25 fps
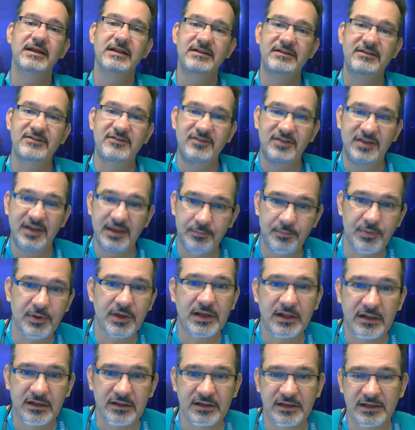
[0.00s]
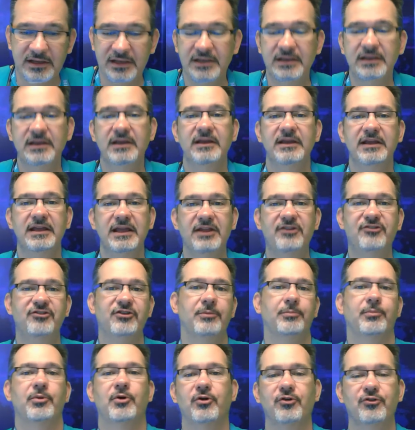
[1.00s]
Typically, it's the
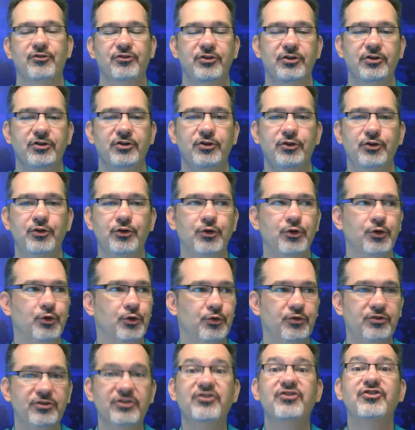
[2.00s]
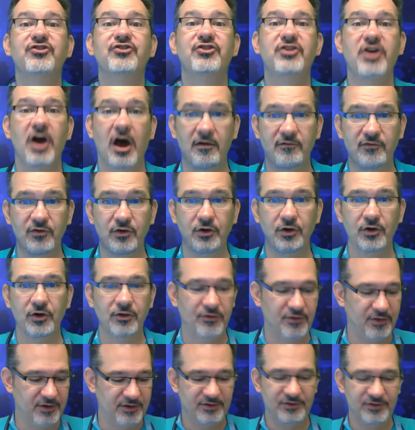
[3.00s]
person who discovered
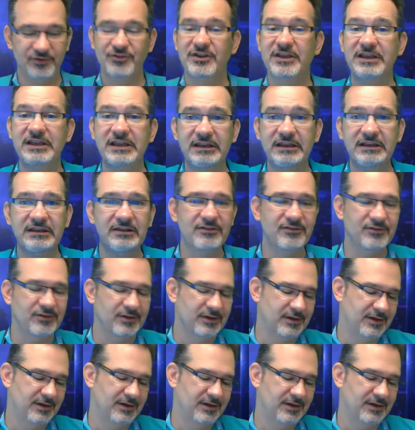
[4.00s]
the disease,